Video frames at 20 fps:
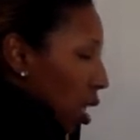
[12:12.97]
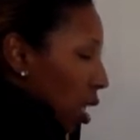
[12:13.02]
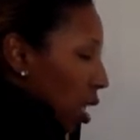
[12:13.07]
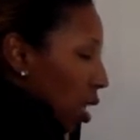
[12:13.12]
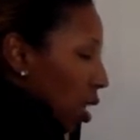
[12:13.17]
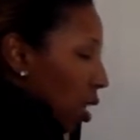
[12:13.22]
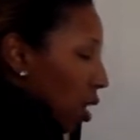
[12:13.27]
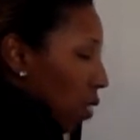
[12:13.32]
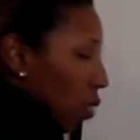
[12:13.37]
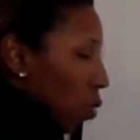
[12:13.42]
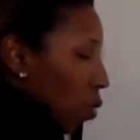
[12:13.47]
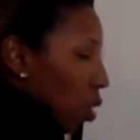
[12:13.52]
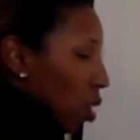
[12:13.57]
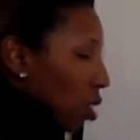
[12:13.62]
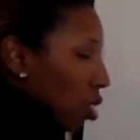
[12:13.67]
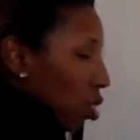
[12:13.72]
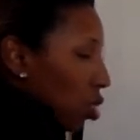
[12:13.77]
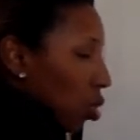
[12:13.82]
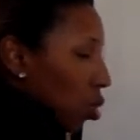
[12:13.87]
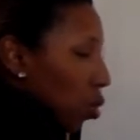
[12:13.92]
Now, I have
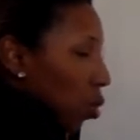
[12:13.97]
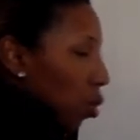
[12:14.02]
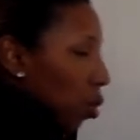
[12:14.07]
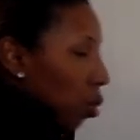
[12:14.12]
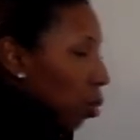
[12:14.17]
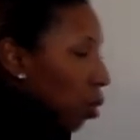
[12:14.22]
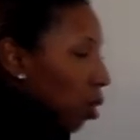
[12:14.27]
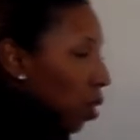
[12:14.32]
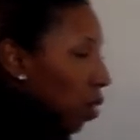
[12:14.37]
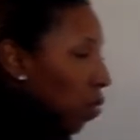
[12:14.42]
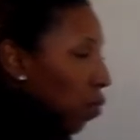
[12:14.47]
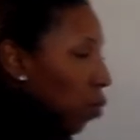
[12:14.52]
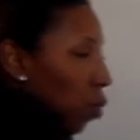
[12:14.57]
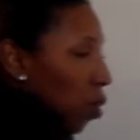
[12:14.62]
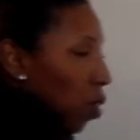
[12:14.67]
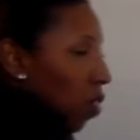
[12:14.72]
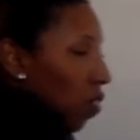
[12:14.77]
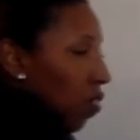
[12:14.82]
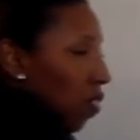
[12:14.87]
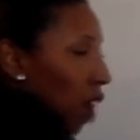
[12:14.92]
1, 2, 3,
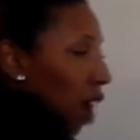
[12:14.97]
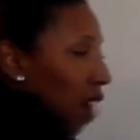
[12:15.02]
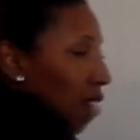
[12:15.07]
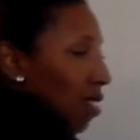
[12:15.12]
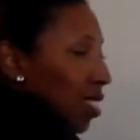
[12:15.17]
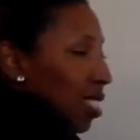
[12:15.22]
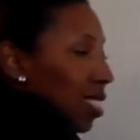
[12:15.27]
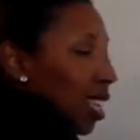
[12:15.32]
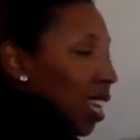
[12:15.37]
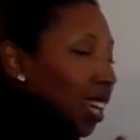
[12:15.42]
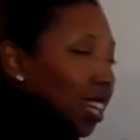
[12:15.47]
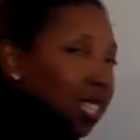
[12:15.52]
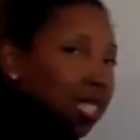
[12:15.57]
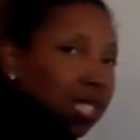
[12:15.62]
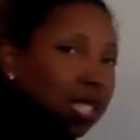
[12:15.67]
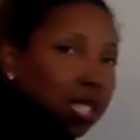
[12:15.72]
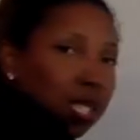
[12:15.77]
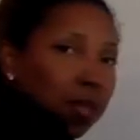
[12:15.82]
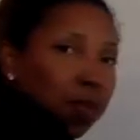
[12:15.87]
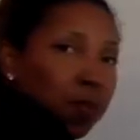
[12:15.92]
4, 5,
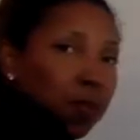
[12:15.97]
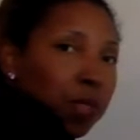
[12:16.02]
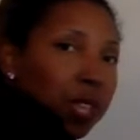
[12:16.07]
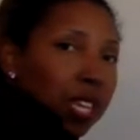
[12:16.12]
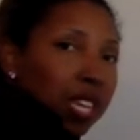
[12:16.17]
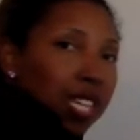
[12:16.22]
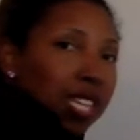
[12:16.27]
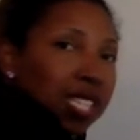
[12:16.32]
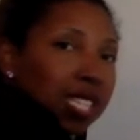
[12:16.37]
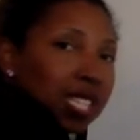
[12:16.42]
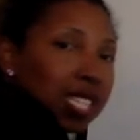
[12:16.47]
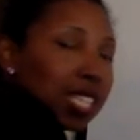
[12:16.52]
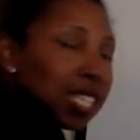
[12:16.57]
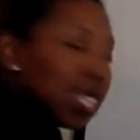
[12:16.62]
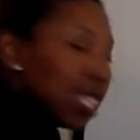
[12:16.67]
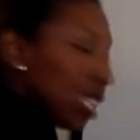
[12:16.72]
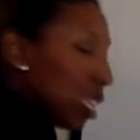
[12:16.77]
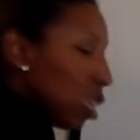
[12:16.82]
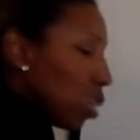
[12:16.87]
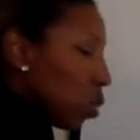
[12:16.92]
6.
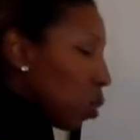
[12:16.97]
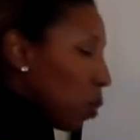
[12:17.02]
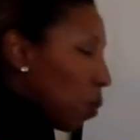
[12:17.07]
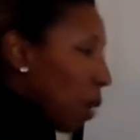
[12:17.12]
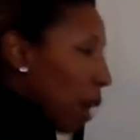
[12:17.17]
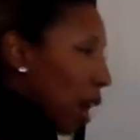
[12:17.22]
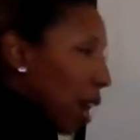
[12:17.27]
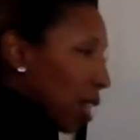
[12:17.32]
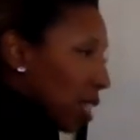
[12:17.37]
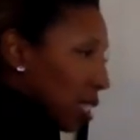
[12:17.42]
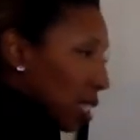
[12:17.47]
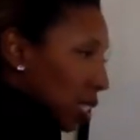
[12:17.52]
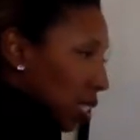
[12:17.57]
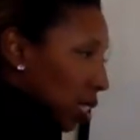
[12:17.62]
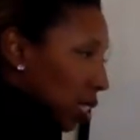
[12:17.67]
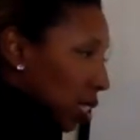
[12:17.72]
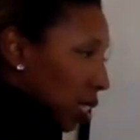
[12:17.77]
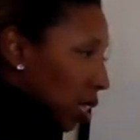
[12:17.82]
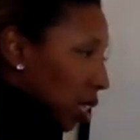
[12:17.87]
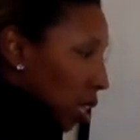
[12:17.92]
6 equal
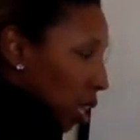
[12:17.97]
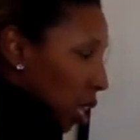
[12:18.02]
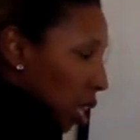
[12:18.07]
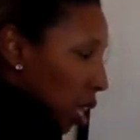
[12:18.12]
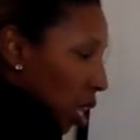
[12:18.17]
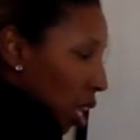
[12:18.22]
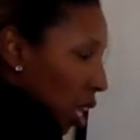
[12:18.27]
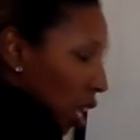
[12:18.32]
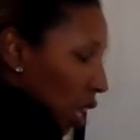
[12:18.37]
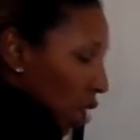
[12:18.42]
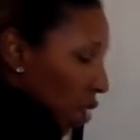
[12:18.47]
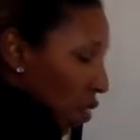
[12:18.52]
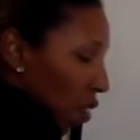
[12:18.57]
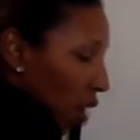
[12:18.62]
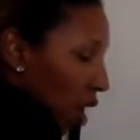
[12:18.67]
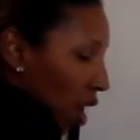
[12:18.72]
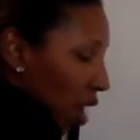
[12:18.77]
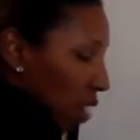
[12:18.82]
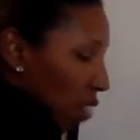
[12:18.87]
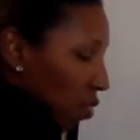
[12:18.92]
boxes. If
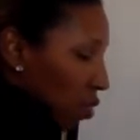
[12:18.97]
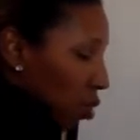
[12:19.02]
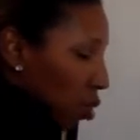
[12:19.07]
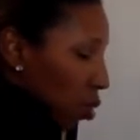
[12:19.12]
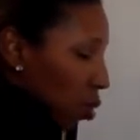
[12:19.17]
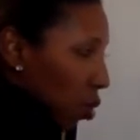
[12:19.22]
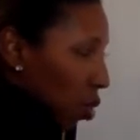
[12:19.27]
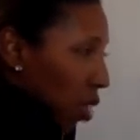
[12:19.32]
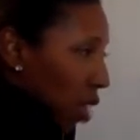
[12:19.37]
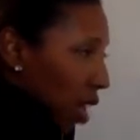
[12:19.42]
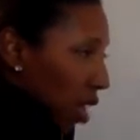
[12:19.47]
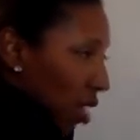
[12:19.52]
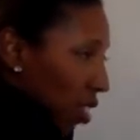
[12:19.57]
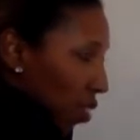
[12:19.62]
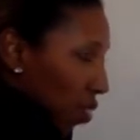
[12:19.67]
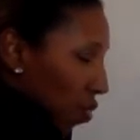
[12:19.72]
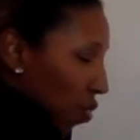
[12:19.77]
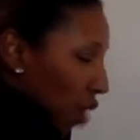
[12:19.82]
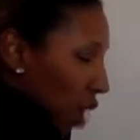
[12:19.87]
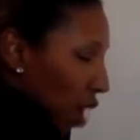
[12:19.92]
I have
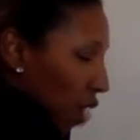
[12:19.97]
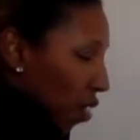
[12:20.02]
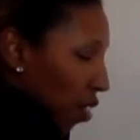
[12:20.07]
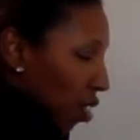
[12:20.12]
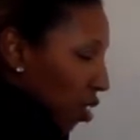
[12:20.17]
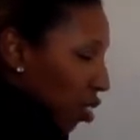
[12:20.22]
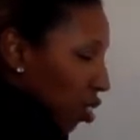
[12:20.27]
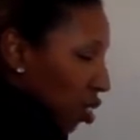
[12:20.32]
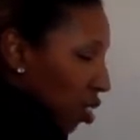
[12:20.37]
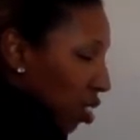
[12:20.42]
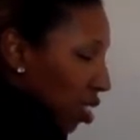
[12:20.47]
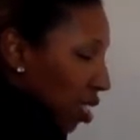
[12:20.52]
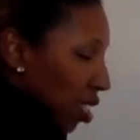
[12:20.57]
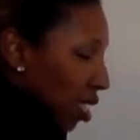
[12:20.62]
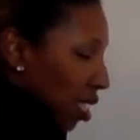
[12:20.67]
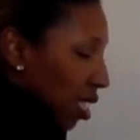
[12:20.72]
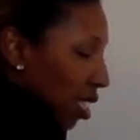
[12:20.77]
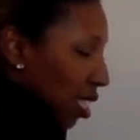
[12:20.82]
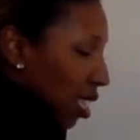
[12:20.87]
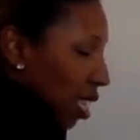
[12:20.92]

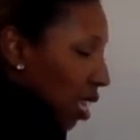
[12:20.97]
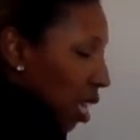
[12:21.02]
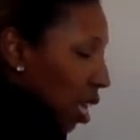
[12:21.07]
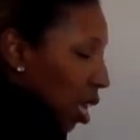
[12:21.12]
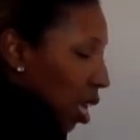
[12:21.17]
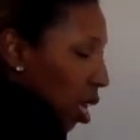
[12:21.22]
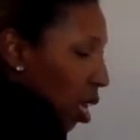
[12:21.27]
2,560